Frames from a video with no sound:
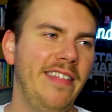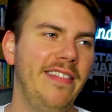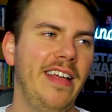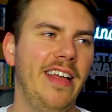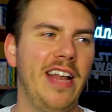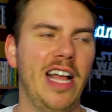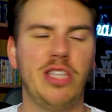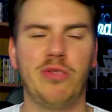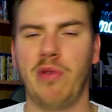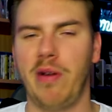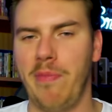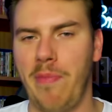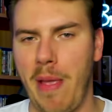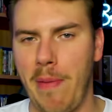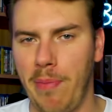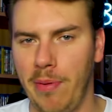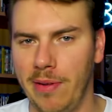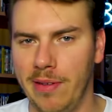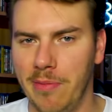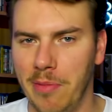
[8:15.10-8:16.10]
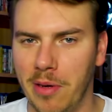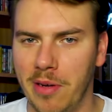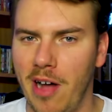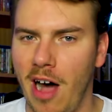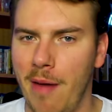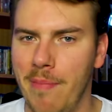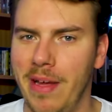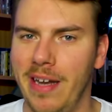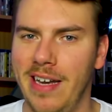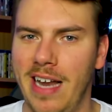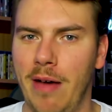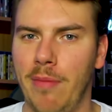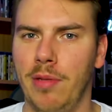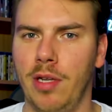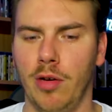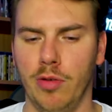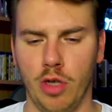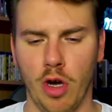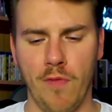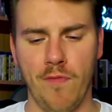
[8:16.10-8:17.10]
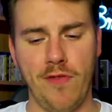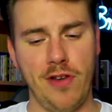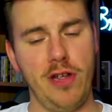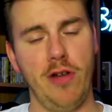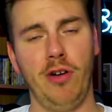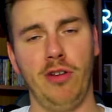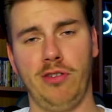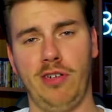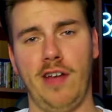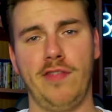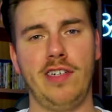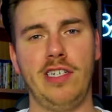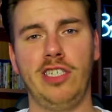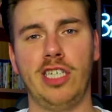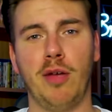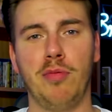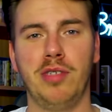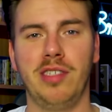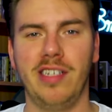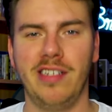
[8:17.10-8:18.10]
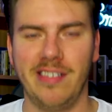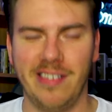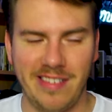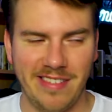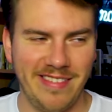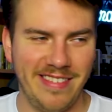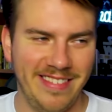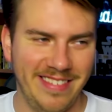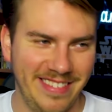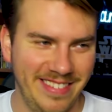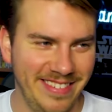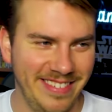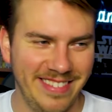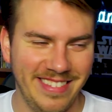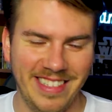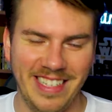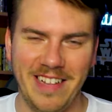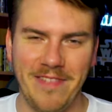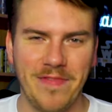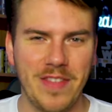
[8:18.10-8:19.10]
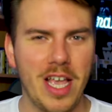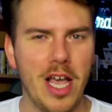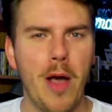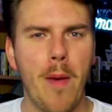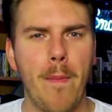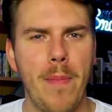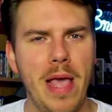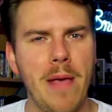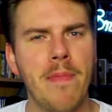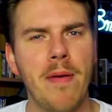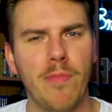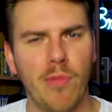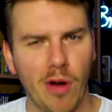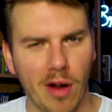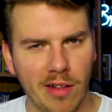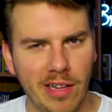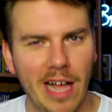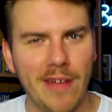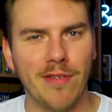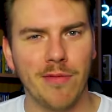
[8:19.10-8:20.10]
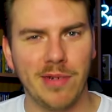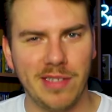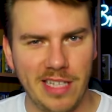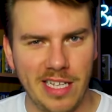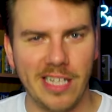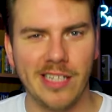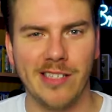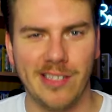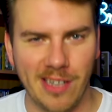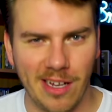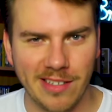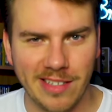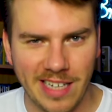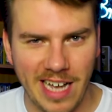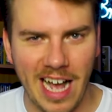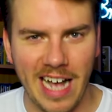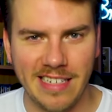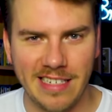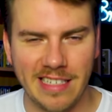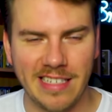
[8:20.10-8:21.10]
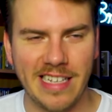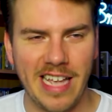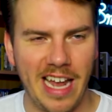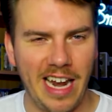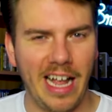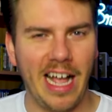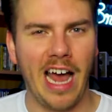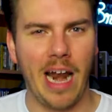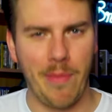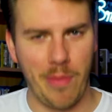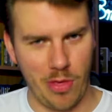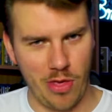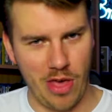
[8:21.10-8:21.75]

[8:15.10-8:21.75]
And then that's when people will comment down below, your video doesn't have any substance. Be a bit more clever with the insults, guys. It's getting kind of